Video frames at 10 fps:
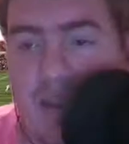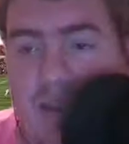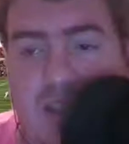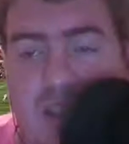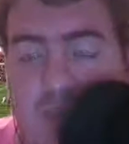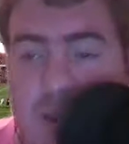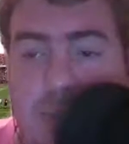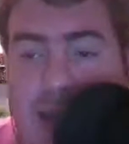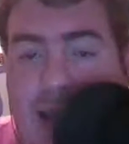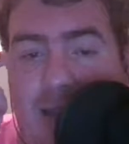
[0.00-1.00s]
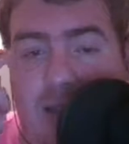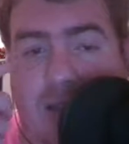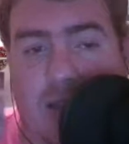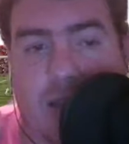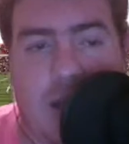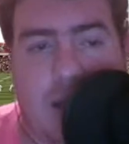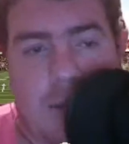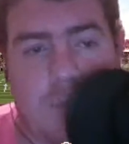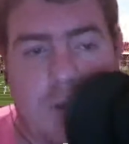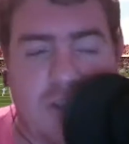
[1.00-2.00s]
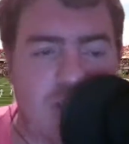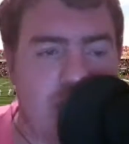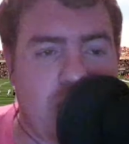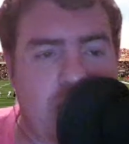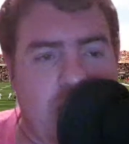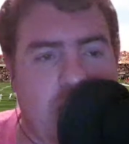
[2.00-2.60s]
That's going to be a blast. But just interesting